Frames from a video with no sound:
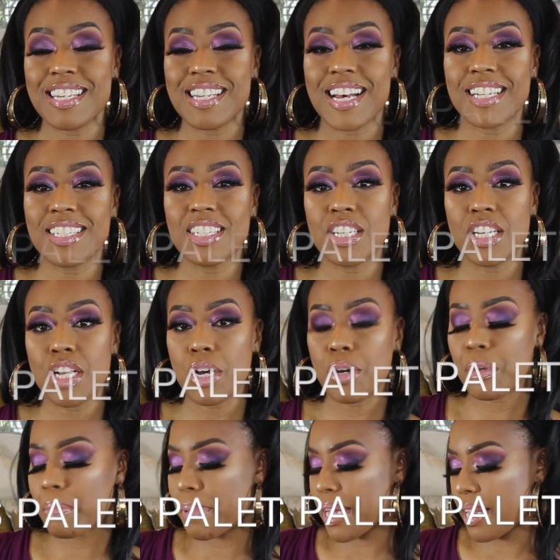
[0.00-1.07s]
Natasha
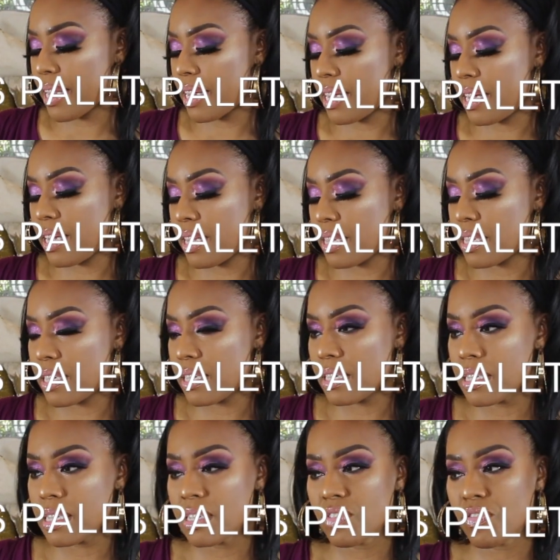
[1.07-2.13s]
Denona palette and
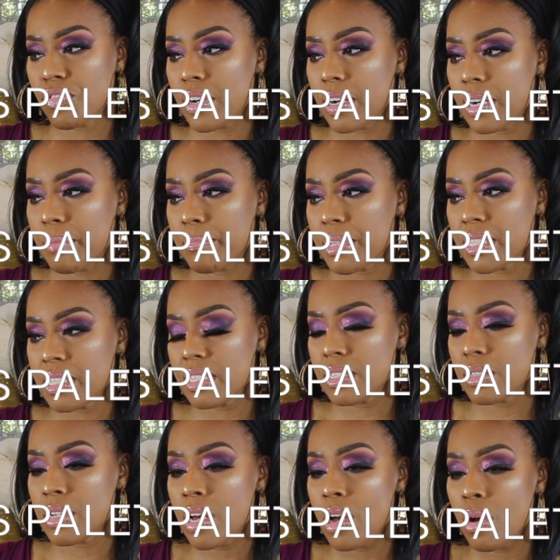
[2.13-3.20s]
this is from, this
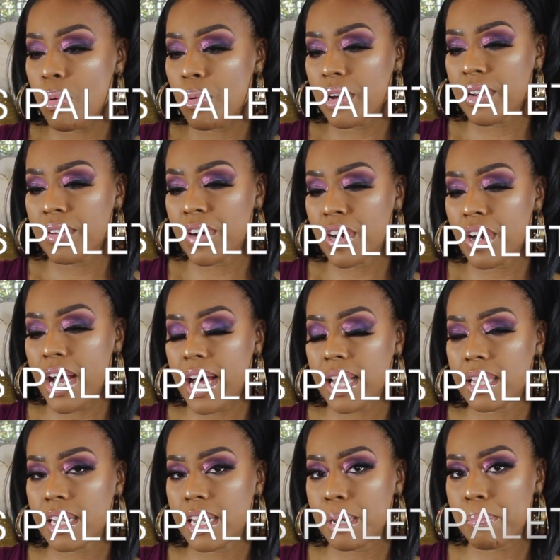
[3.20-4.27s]
is one of her
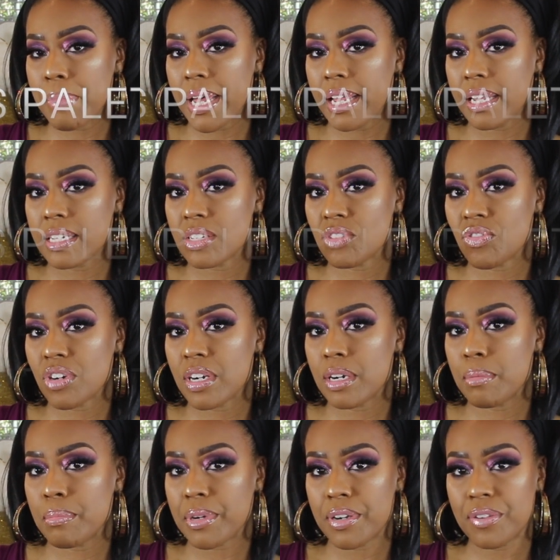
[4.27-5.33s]
holiday palettes
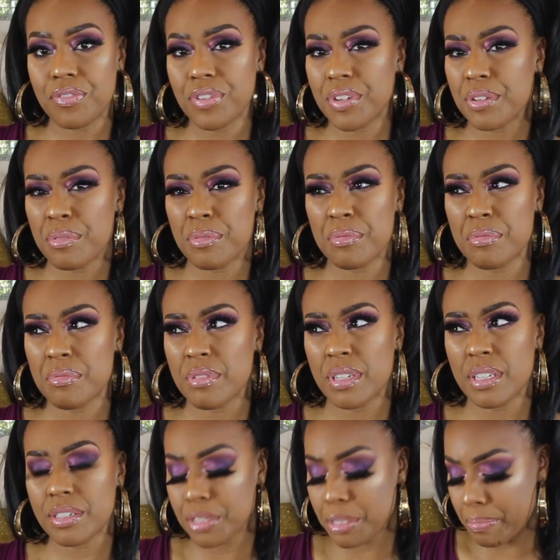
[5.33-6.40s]
from a few
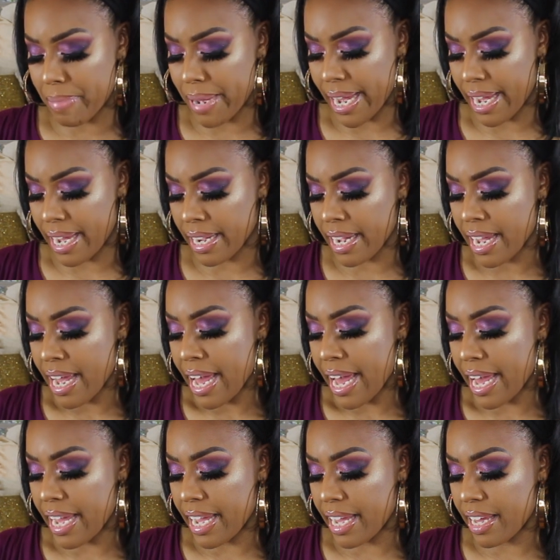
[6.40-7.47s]
years back.
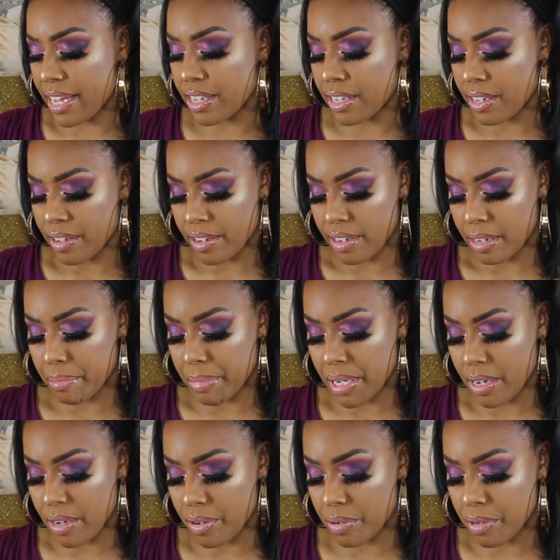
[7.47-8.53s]
And let me
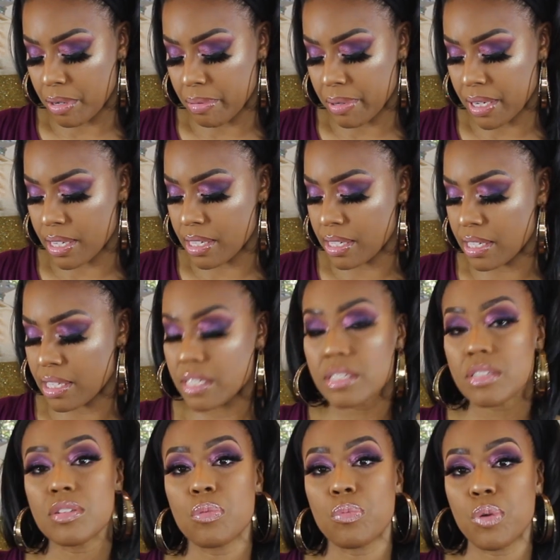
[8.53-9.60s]
hold it because this
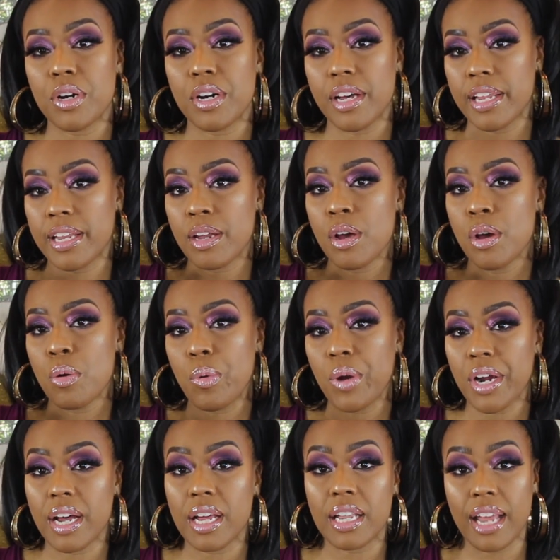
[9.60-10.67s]
is the one
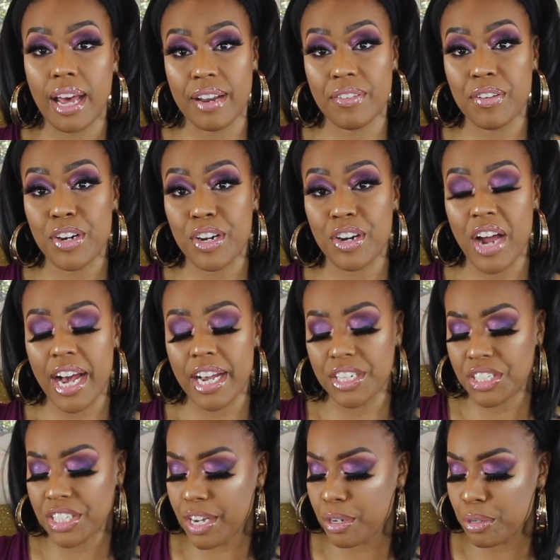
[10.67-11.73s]
where a lot of her
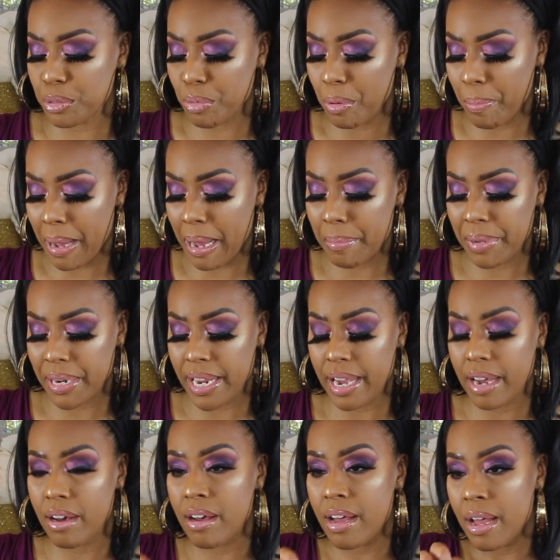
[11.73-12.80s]
eyeshadows were popping
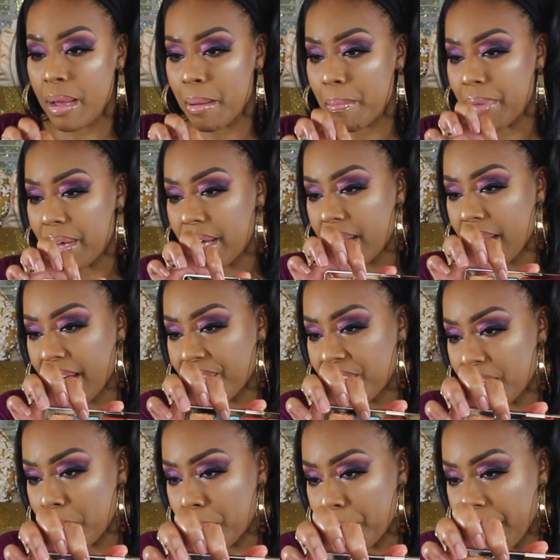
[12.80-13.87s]
out but I've
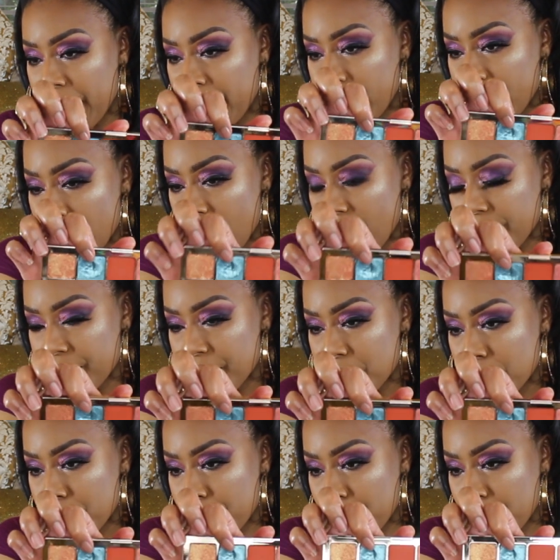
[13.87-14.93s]
hit pan on
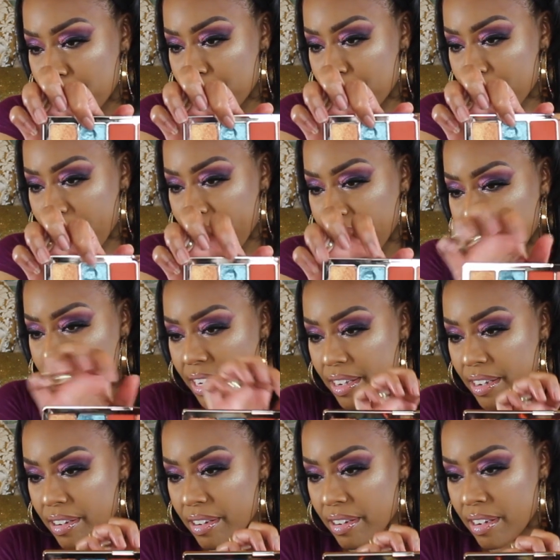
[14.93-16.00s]
this blue right
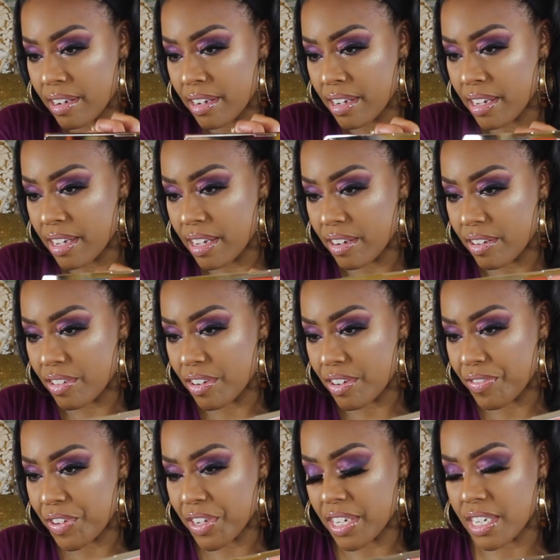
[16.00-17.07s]
here I don't know
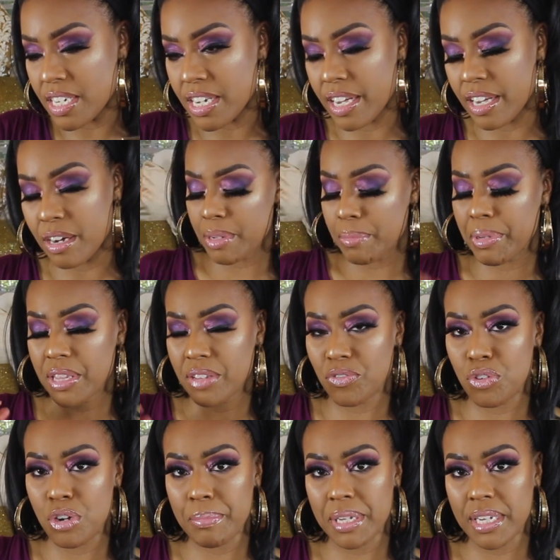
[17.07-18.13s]
if you can tell but the
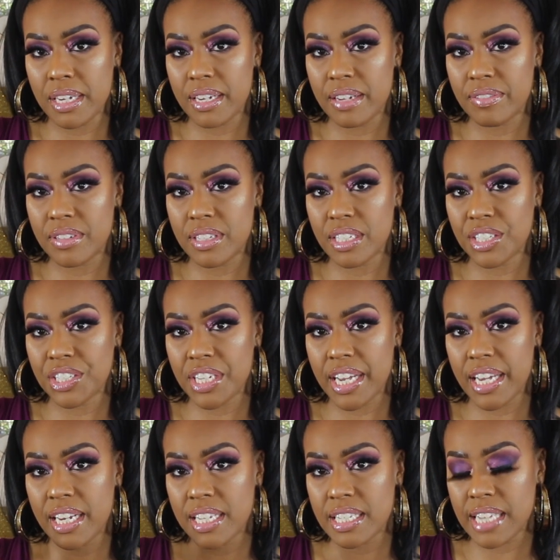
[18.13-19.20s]
formula of this
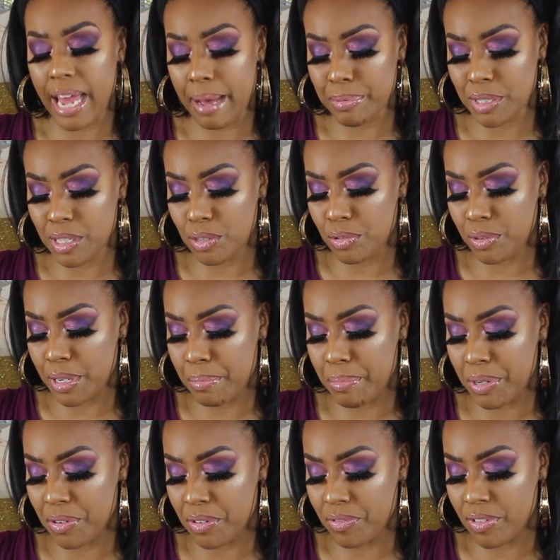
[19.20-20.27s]
shade is absolutely
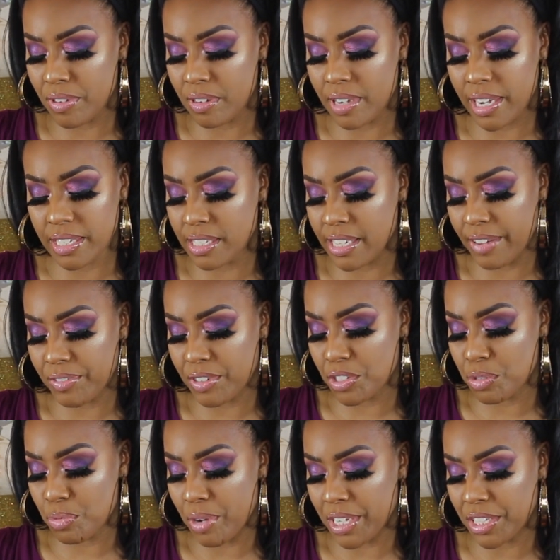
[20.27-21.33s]
beautiful I just have to
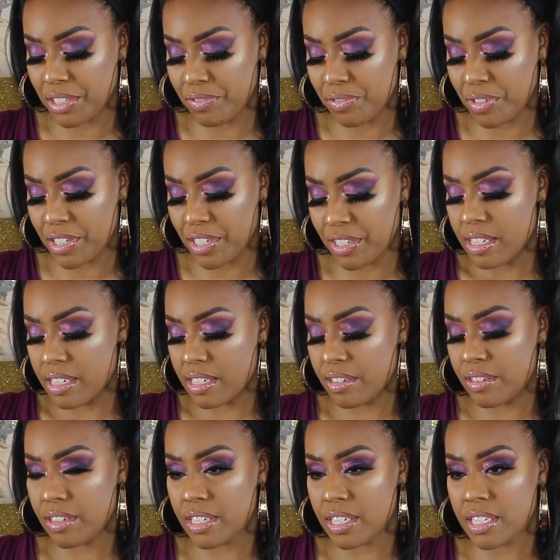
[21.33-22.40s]
swatch it for you so
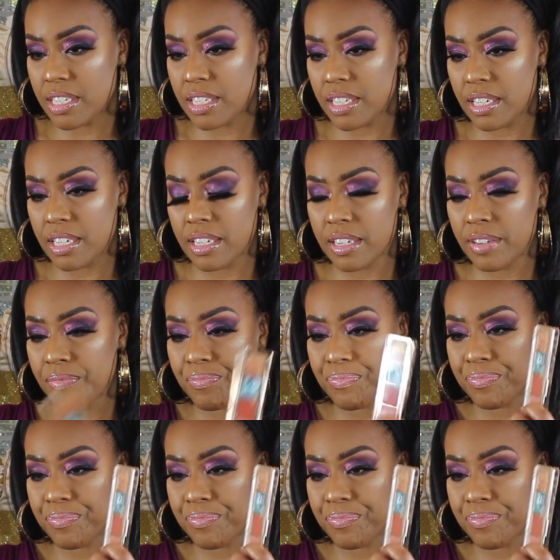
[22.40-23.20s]
you can see